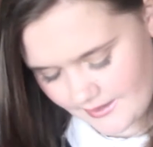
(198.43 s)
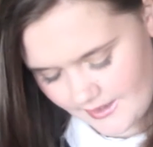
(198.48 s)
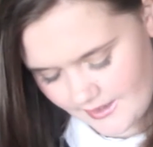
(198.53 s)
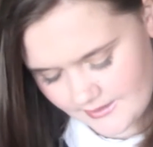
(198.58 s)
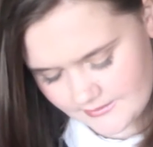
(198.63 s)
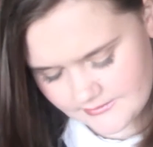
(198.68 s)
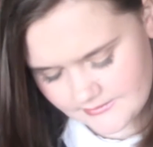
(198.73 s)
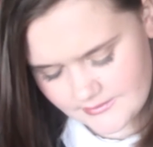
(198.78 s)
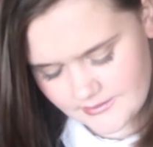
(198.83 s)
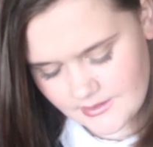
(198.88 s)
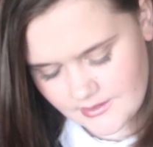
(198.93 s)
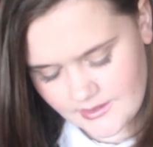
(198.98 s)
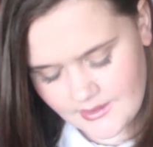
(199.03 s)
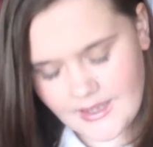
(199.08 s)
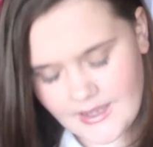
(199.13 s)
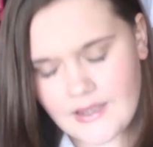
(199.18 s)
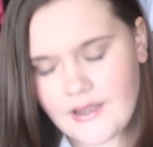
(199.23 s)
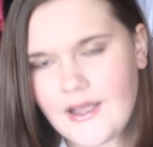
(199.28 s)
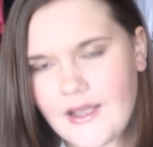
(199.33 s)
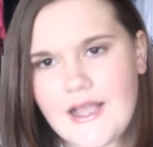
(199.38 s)
And
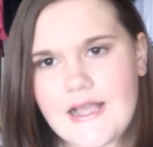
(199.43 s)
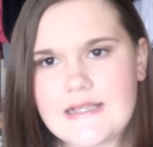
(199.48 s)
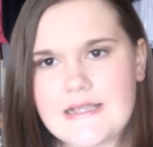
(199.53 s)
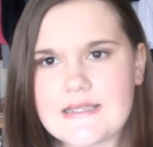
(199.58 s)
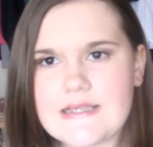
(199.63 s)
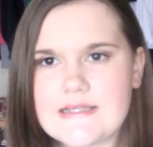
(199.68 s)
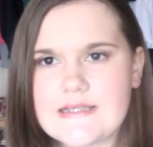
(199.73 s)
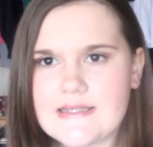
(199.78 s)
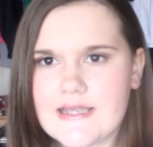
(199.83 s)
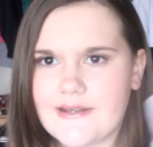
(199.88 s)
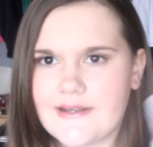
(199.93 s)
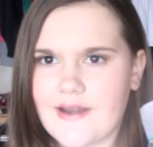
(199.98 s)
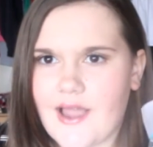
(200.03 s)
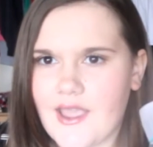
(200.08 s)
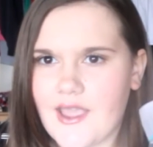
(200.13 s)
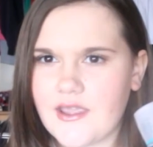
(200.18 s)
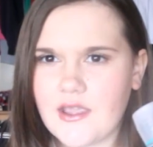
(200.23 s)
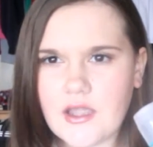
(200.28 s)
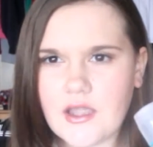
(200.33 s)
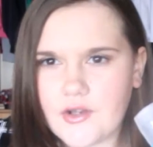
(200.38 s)
as I said,
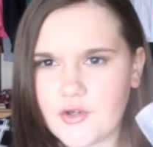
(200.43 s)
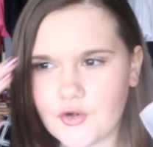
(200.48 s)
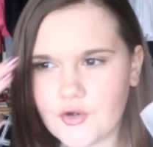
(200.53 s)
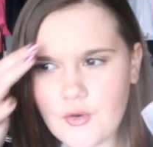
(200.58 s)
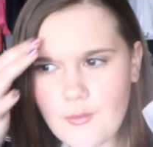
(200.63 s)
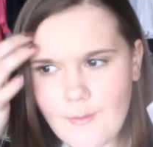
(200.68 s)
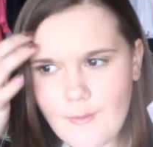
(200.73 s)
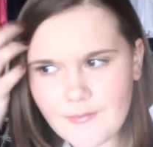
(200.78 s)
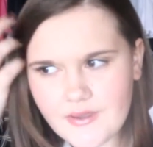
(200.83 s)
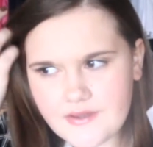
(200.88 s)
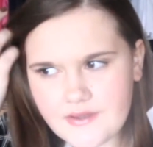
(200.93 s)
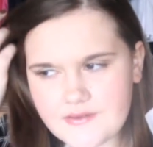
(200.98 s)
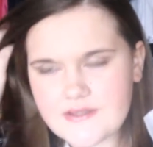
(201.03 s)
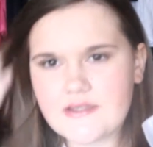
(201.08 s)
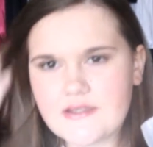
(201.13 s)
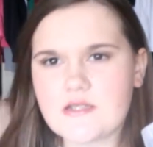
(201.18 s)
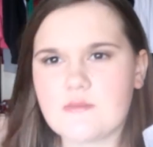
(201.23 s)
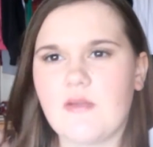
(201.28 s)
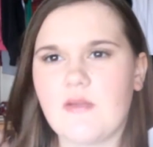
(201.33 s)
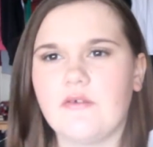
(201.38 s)
I can only remember
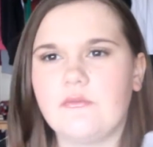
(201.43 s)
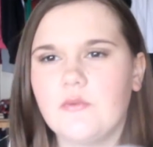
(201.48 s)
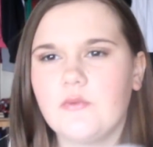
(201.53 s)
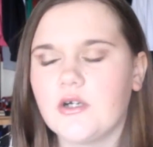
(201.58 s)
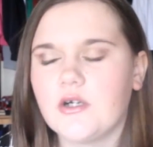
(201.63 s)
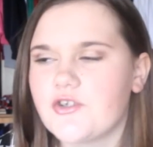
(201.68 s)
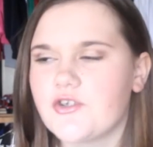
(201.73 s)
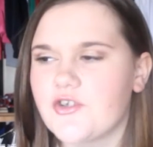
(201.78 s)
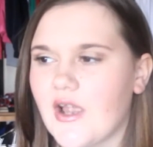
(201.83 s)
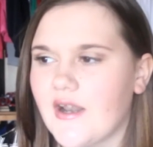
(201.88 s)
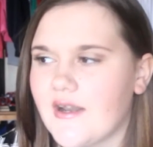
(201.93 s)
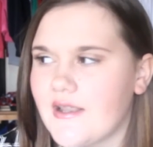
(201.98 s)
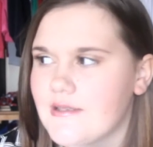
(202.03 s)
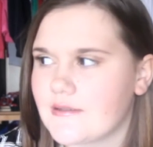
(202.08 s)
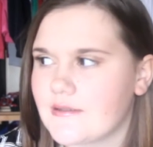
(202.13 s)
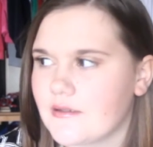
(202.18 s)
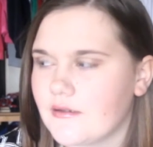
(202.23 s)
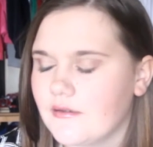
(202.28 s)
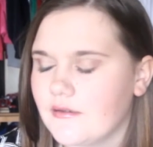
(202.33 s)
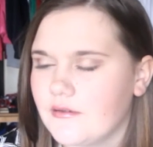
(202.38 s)
using this mouthwash, and
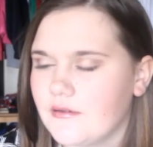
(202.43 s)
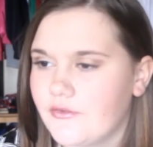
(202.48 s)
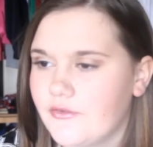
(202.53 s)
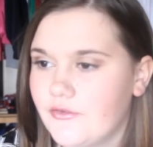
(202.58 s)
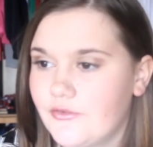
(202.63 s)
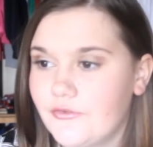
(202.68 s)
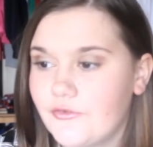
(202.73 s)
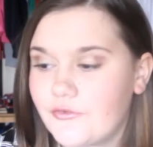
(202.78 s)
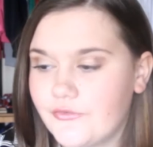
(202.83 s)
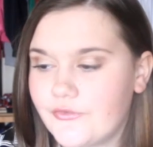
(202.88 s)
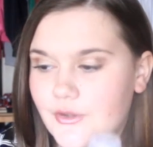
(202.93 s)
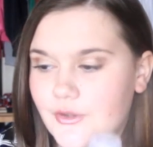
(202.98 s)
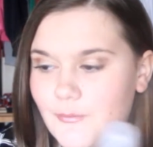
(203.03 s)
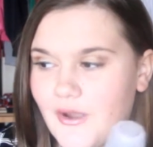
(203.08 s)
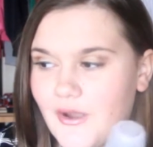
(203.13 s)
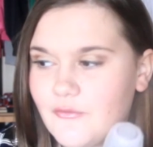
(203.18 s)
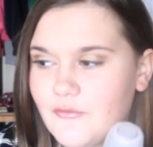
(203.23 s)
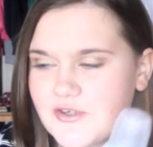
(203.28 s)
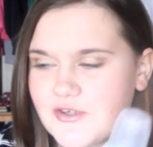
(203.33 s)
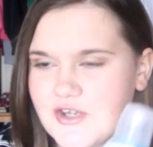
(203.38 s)
it's the
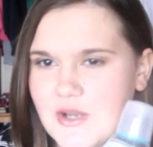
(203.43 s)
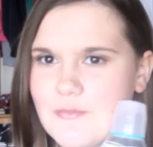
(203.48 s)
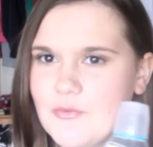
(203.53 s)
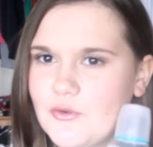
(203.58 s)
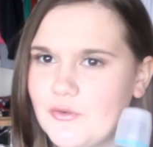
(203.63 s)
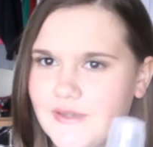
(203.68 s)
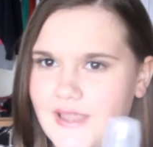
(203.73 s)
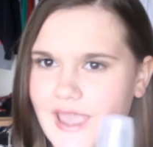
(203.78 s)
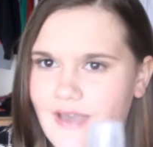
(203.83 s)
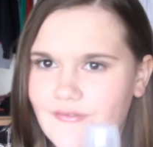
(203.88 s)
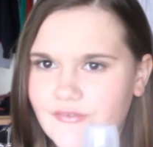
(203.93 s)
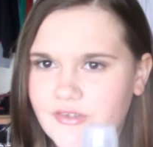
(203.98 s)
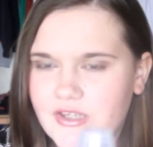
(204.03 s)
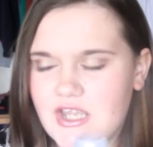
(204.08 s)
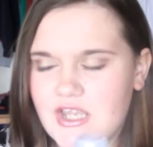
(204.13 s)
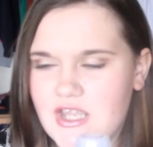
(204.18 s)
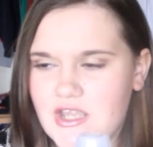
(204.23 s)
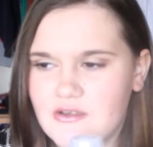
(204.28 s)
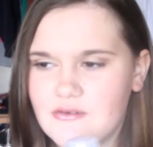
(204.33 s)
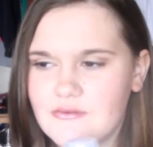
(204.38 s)
mouthwash I'm only ever going
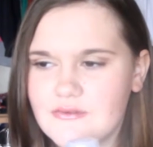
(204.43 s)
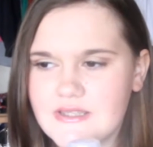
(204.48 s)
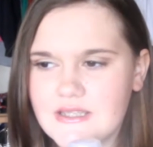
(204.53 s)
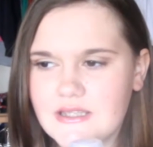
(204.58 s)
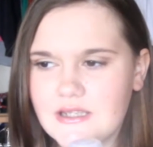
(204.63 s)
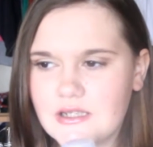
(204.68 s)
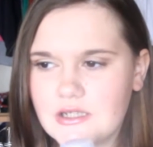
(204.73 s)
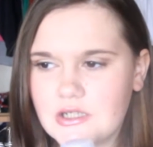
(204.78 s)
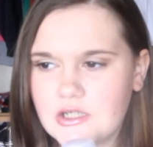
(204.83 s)
to use